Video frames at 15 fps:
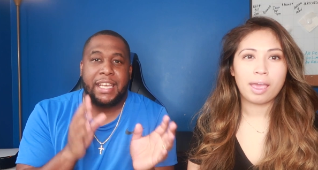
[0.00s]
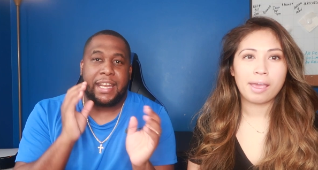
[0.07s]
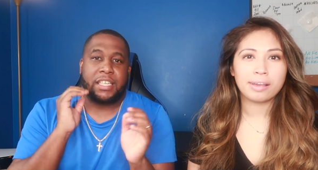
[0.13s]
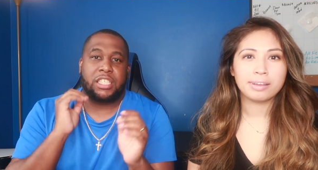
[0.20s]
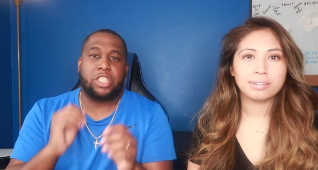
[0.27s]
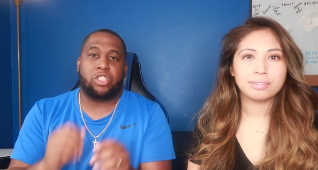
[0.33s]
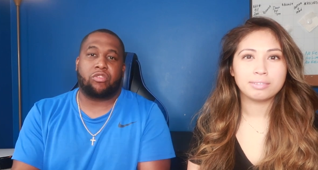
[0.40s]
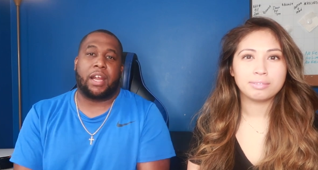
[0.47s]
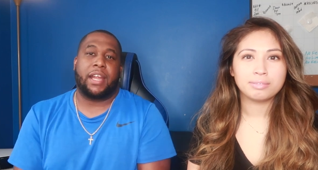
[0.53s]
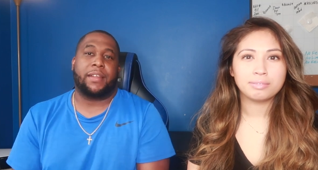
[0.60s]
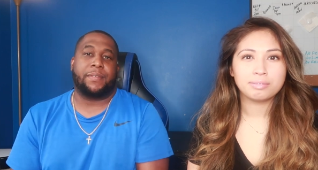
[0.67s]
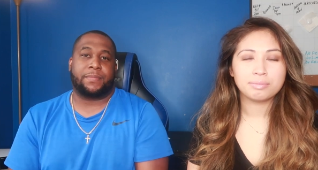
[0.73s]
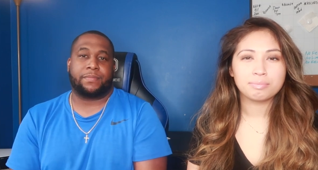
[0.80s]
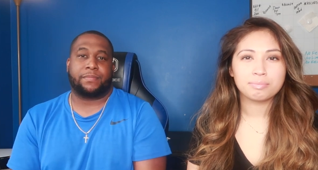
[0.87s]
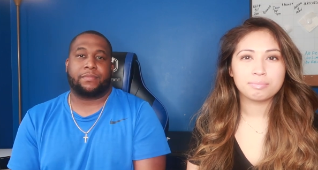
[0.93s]
Speaker 1: challenges
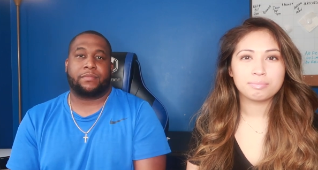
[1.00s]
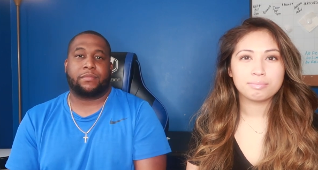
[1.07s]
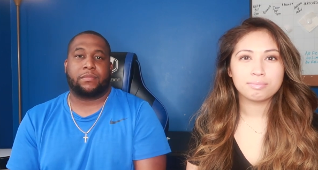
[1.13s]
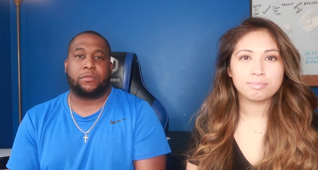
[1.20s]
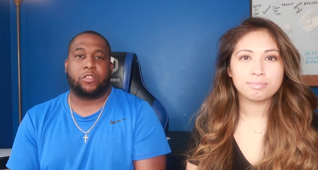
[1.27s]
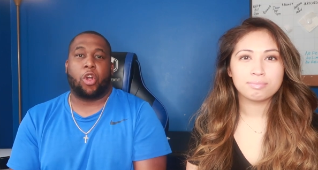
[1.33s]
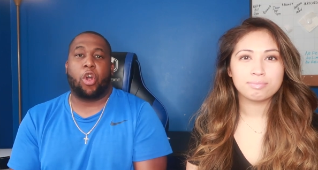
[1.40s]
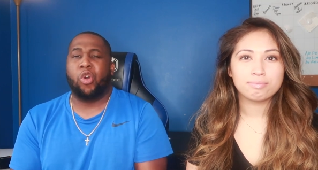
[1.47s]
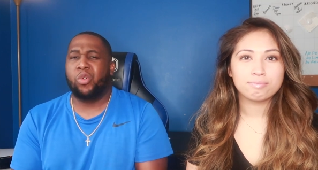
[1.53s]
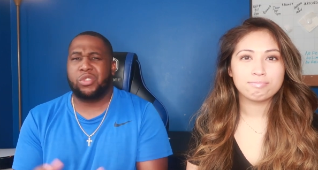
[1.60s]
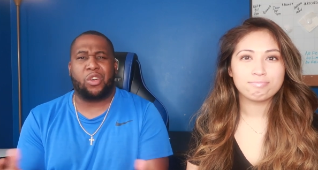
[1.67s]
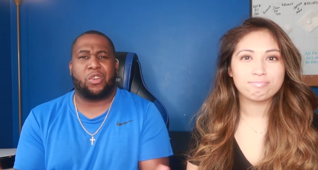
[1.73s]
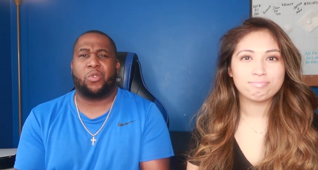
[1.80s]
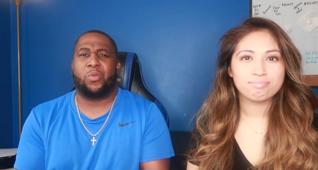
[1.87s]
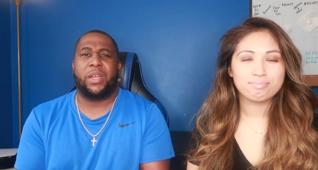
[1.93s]
right. Or who's
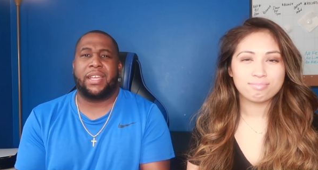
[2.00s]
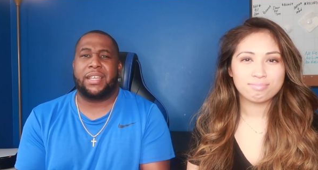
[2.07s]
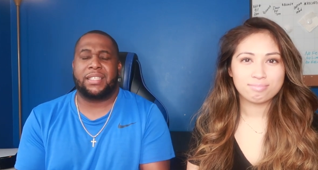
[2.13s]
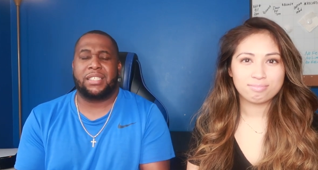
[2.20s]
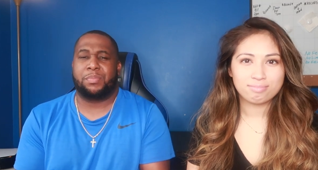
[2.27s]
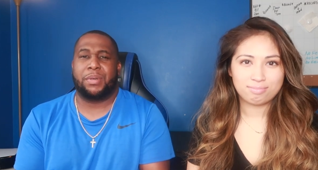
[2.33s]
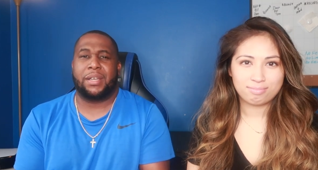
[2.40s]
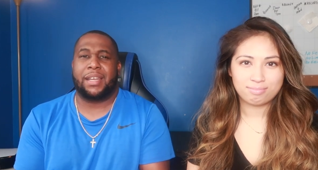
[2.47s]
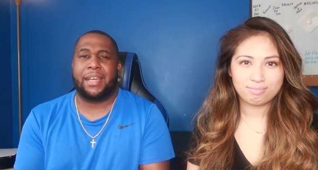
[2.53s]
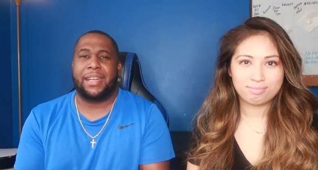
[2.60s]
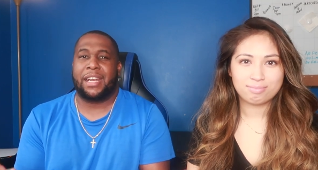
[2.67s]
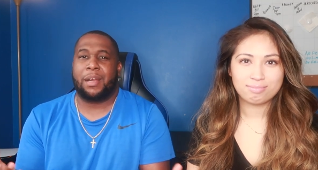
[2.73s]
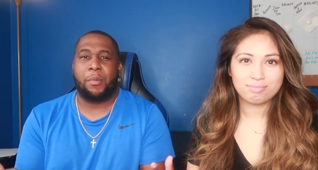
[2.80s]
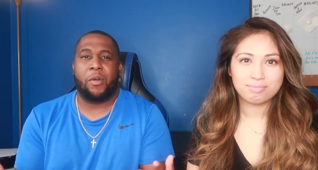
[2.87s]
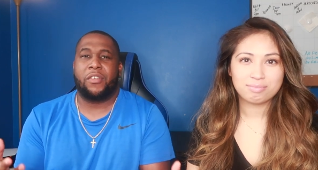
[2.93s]
gonna win? Just put it like
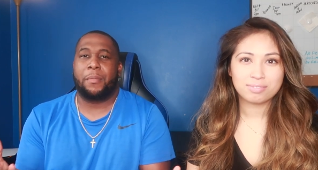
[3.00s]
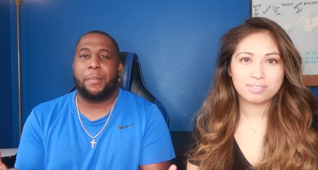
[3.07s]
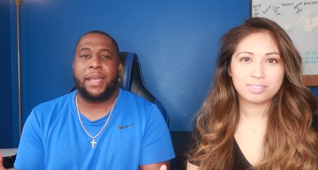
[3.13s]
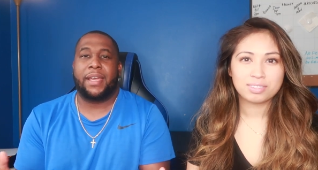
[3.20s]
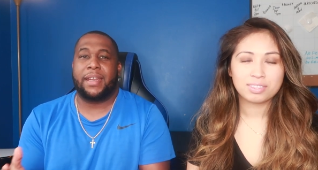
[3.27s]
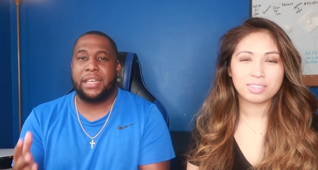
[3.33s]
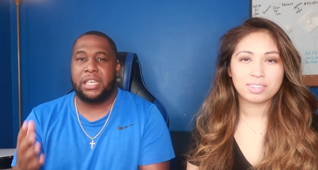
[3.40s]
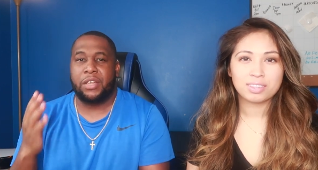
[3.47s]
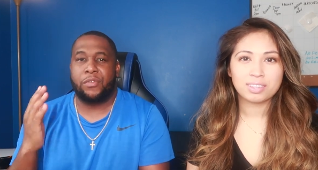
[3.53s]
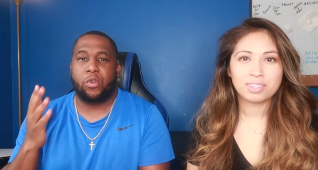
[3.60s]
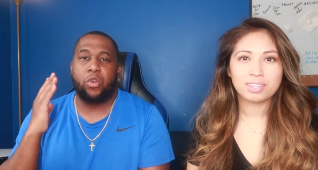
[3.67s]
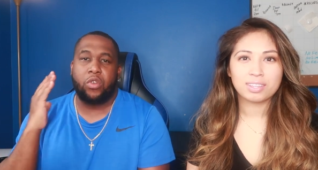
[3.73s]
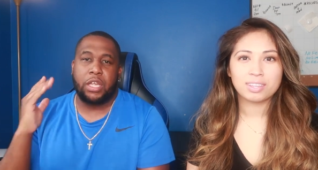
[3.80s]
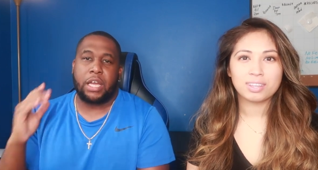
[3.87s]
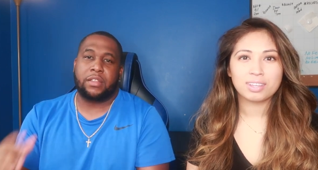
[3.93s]
that. I'm over here making it
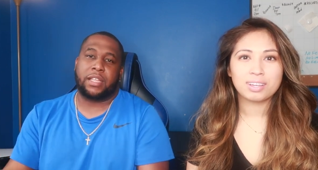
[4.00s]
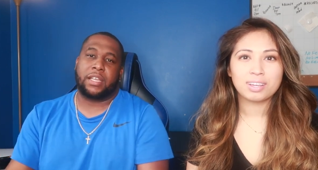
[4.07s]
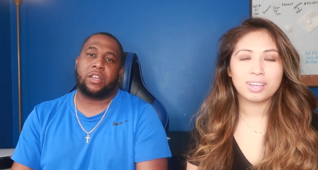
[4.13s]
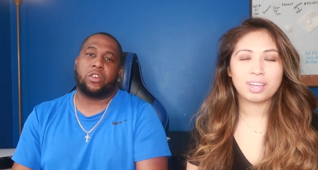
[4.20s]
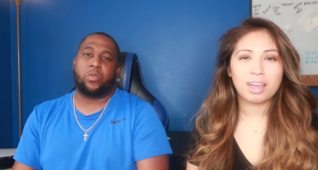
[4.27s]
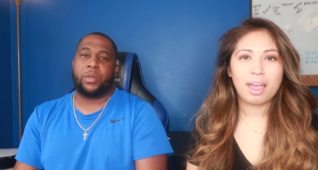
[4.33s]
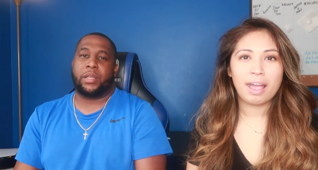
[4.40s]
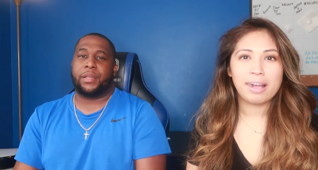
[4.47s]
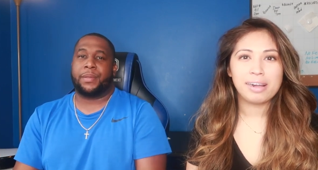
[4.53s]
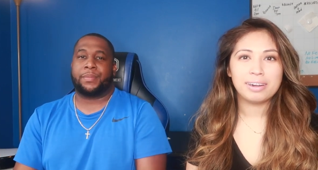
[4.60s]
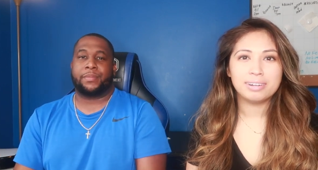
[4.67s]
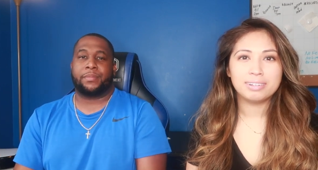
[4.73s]
difficult. Who y'all think gonna win?